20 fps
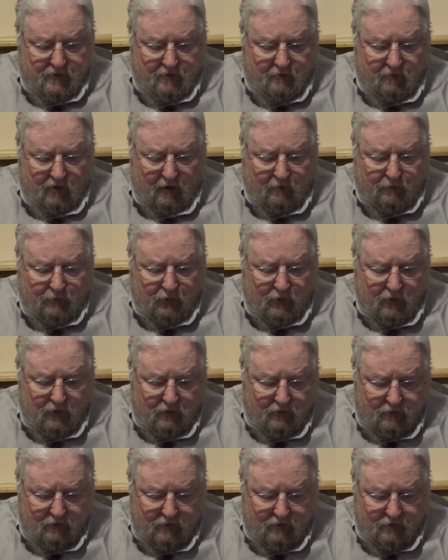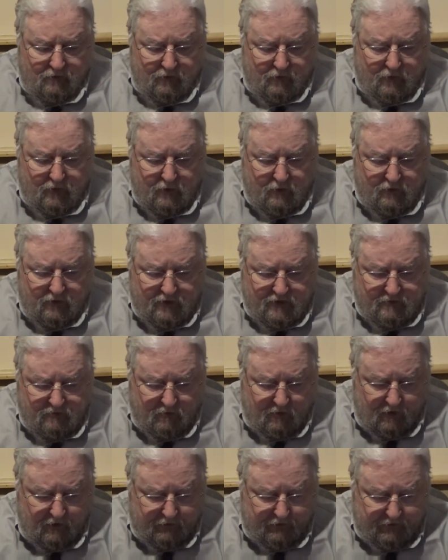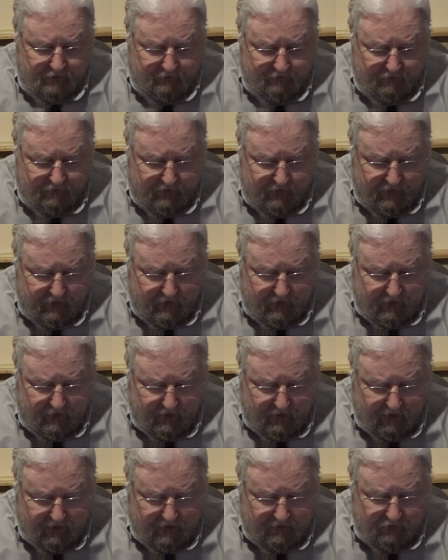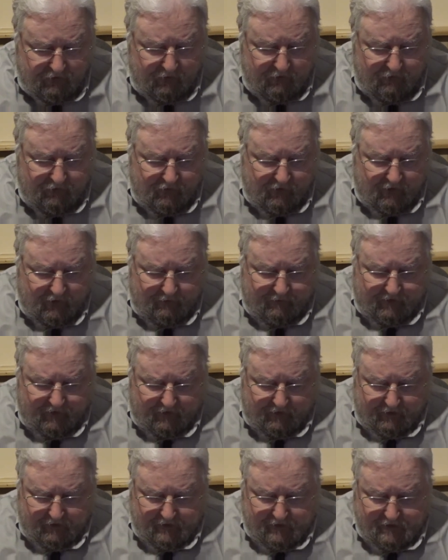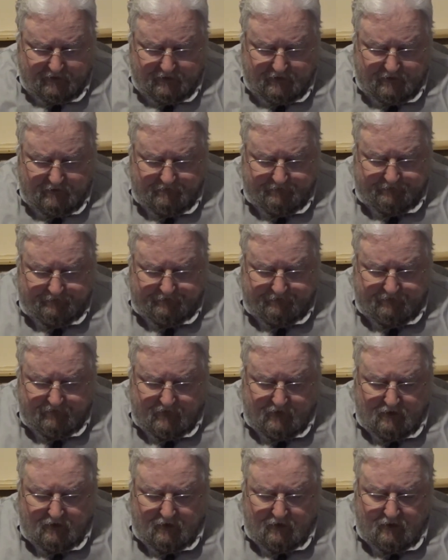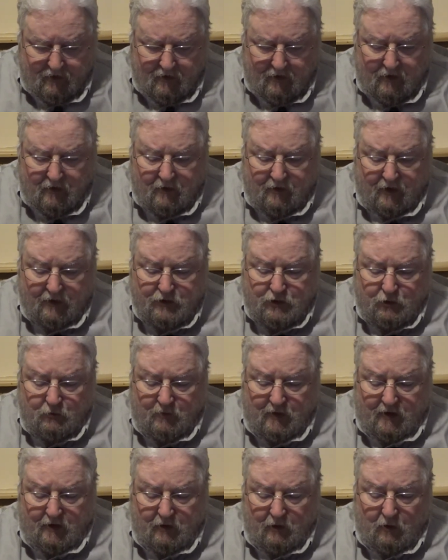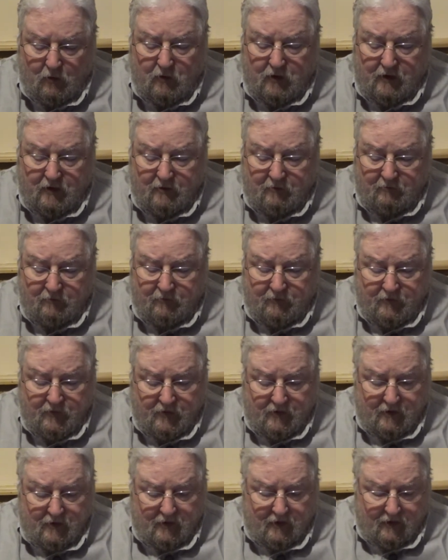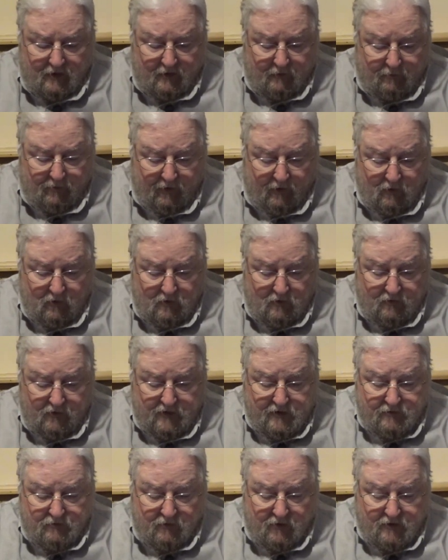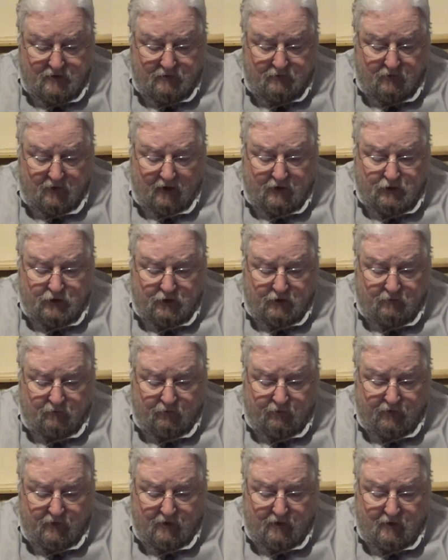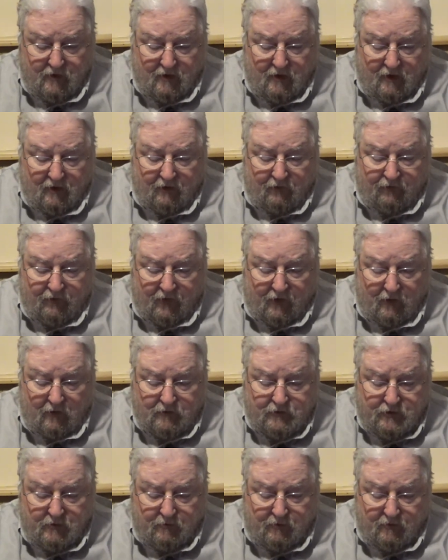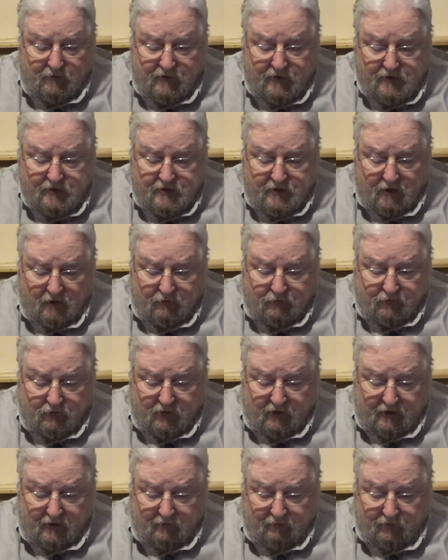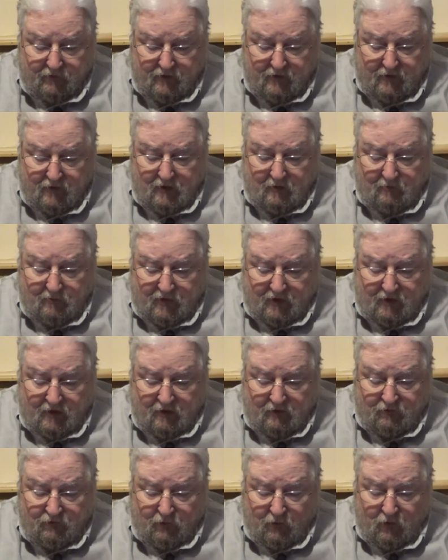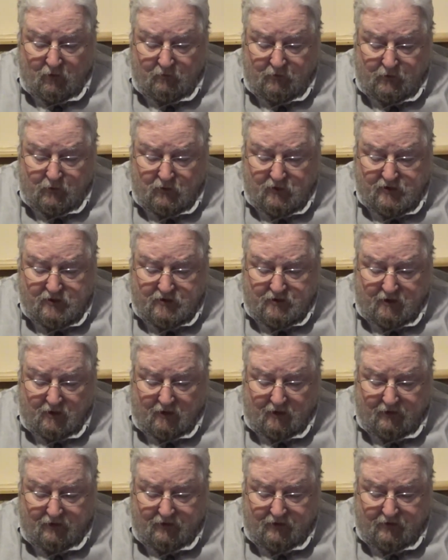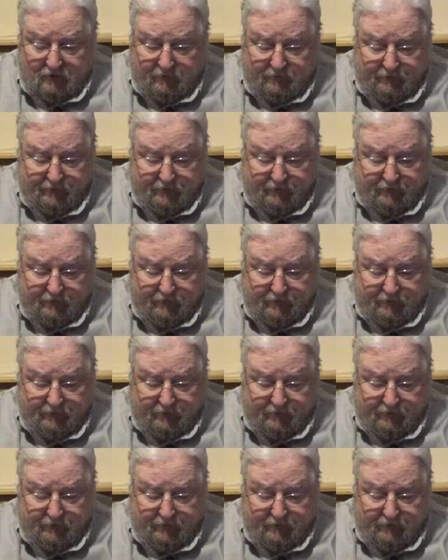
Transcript: My prayer for you this month is from Philippians, that you may know him and the power of his resurrection and the fellowship of his suffering, being conformed to his death,